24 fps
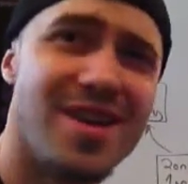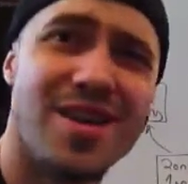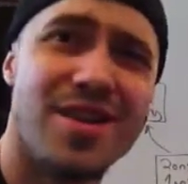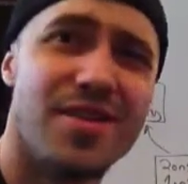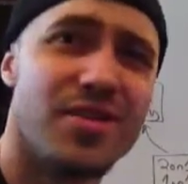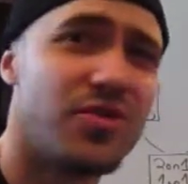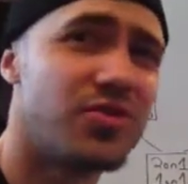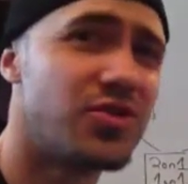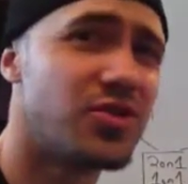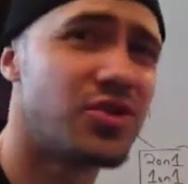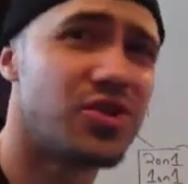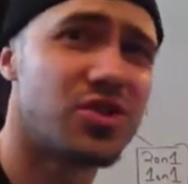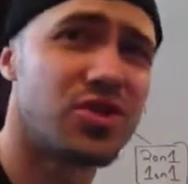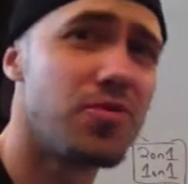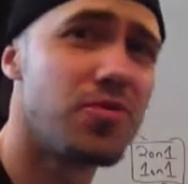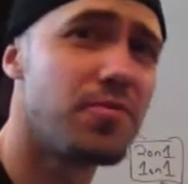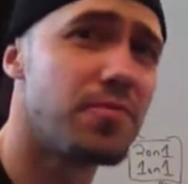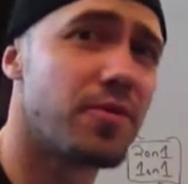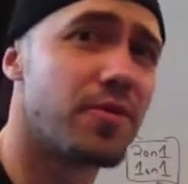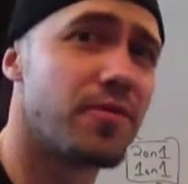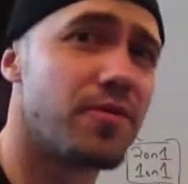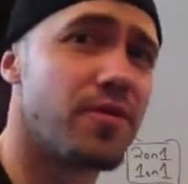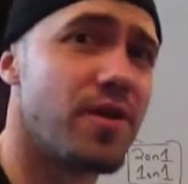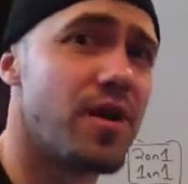They're just
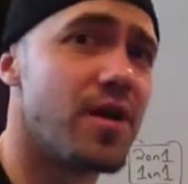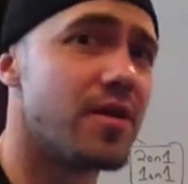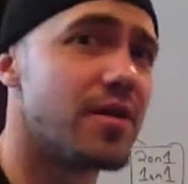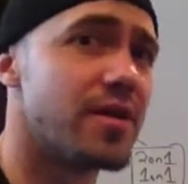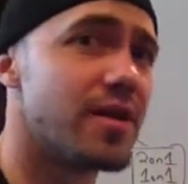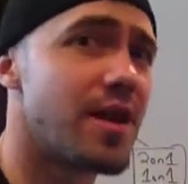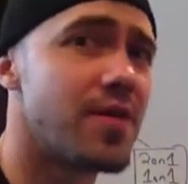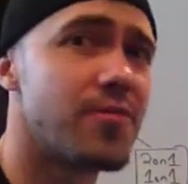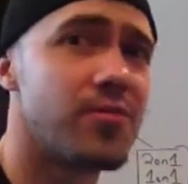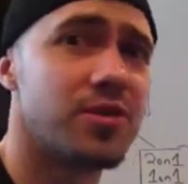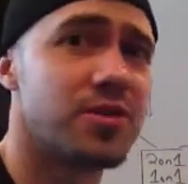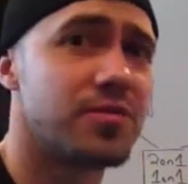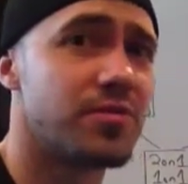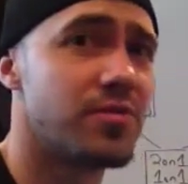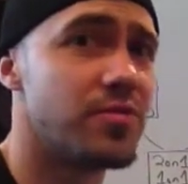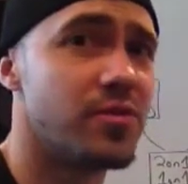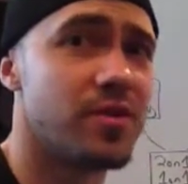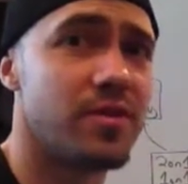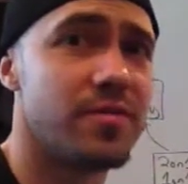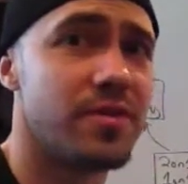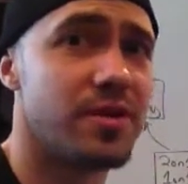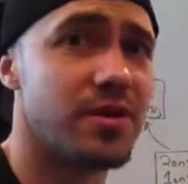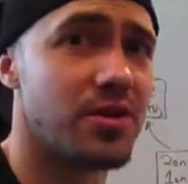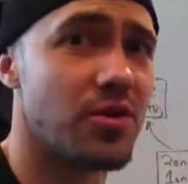super fun, and I wish we would
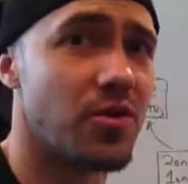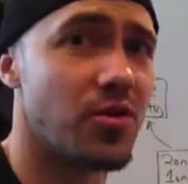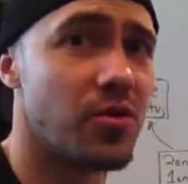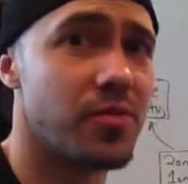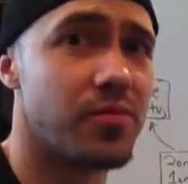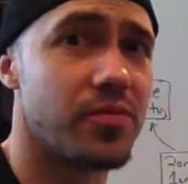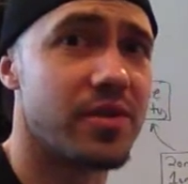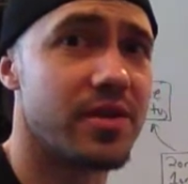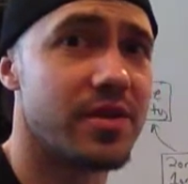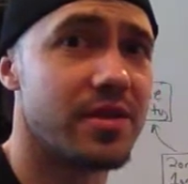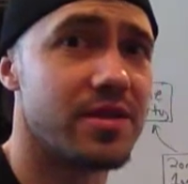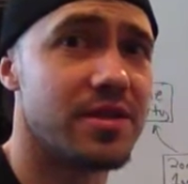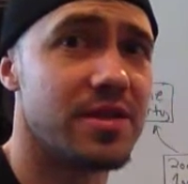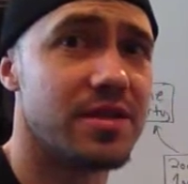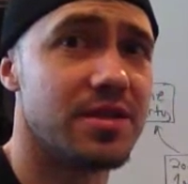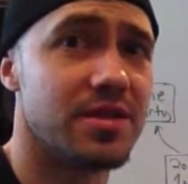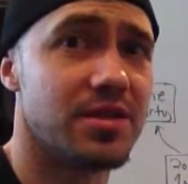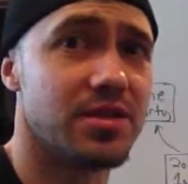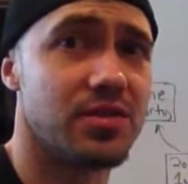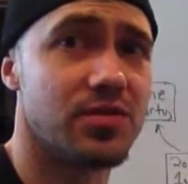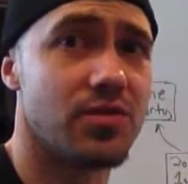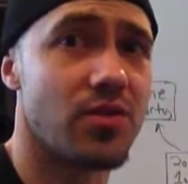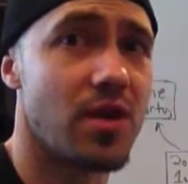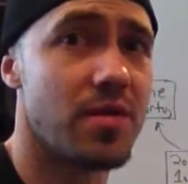have been incorporating these
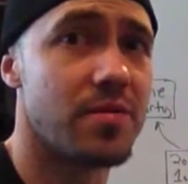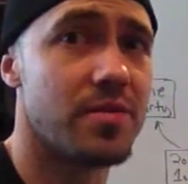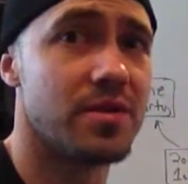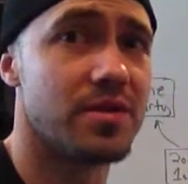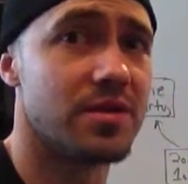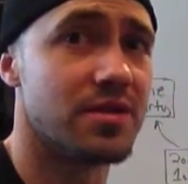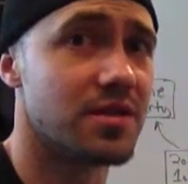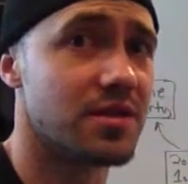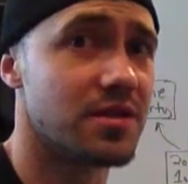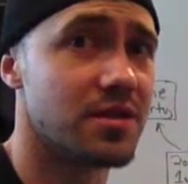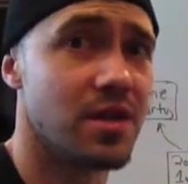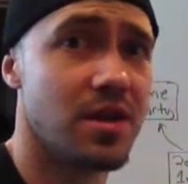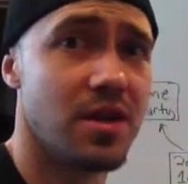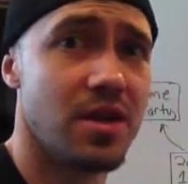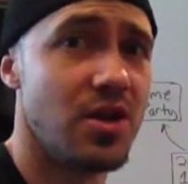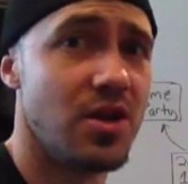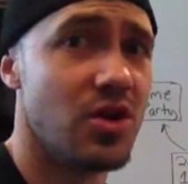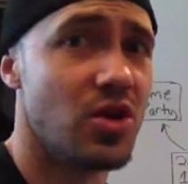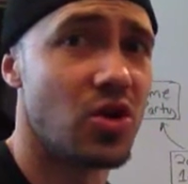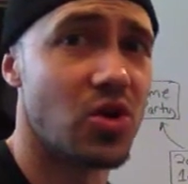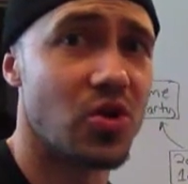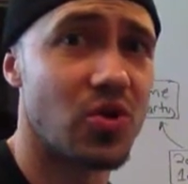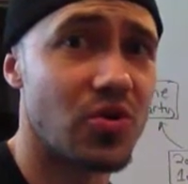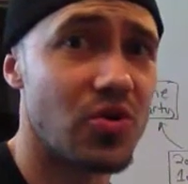into our business
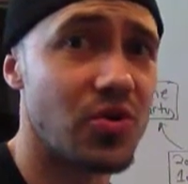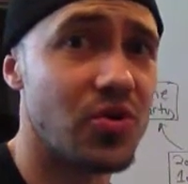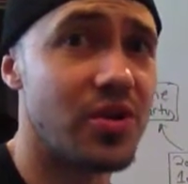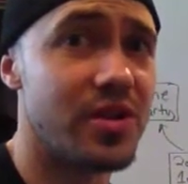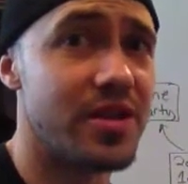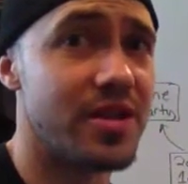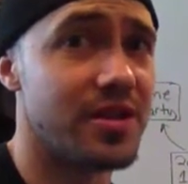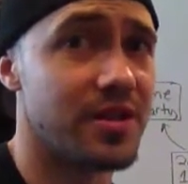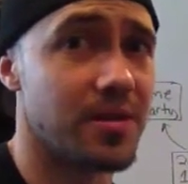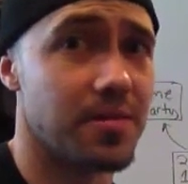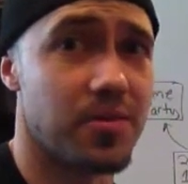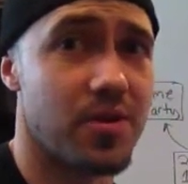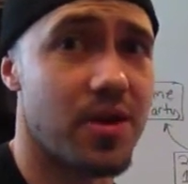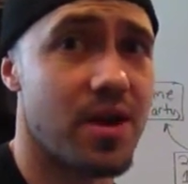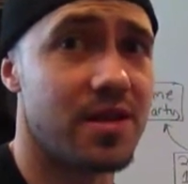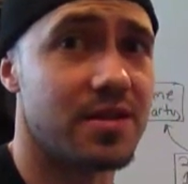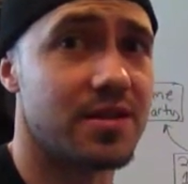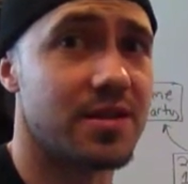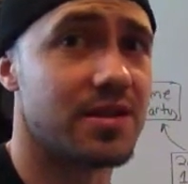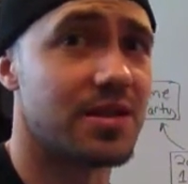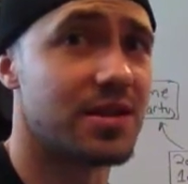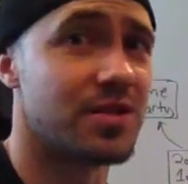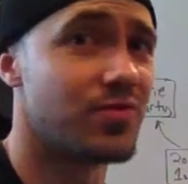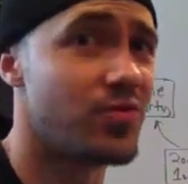early in the
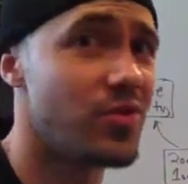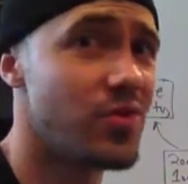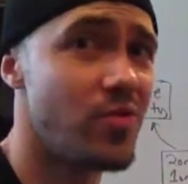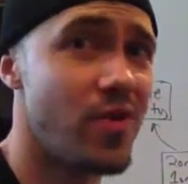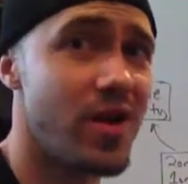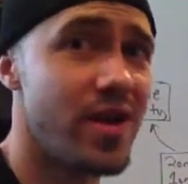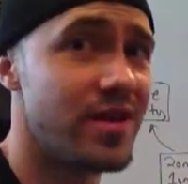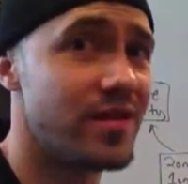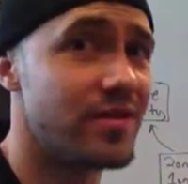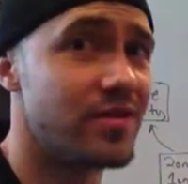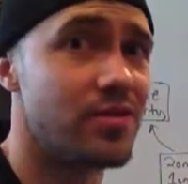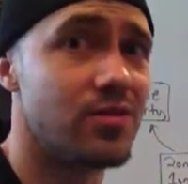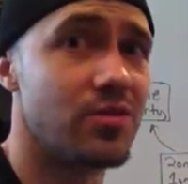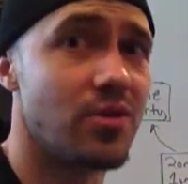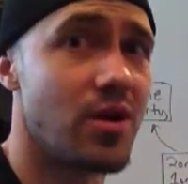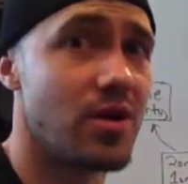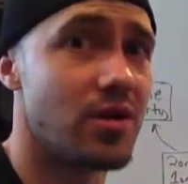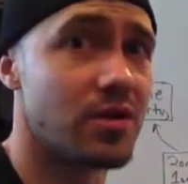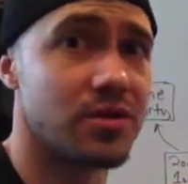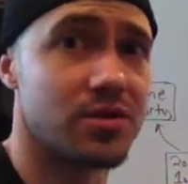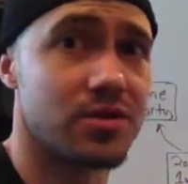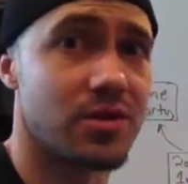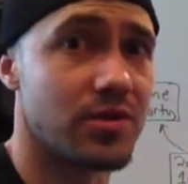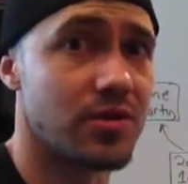process, because we waited too long
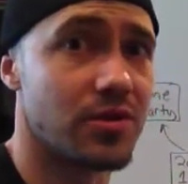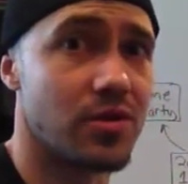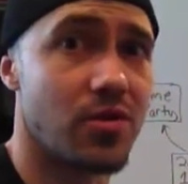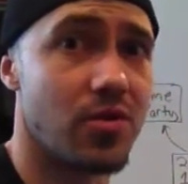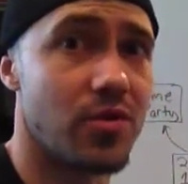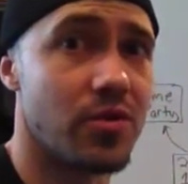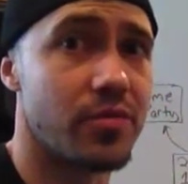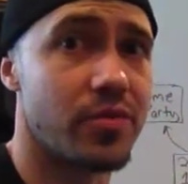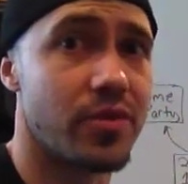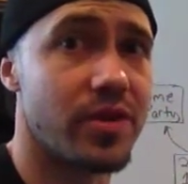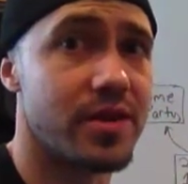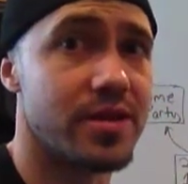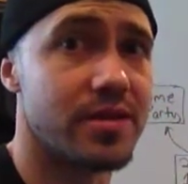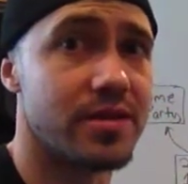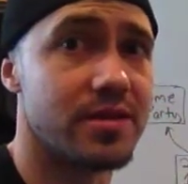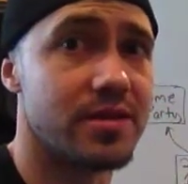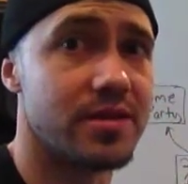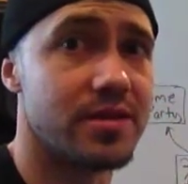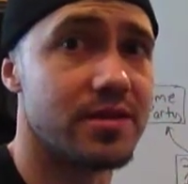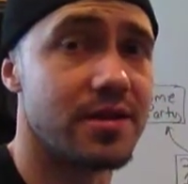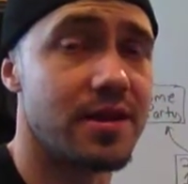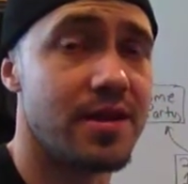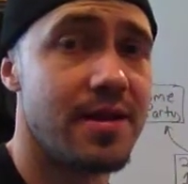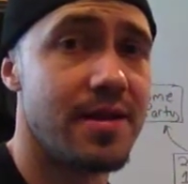to start incorporating
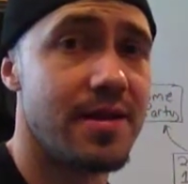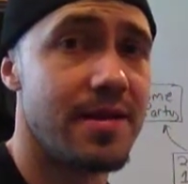these.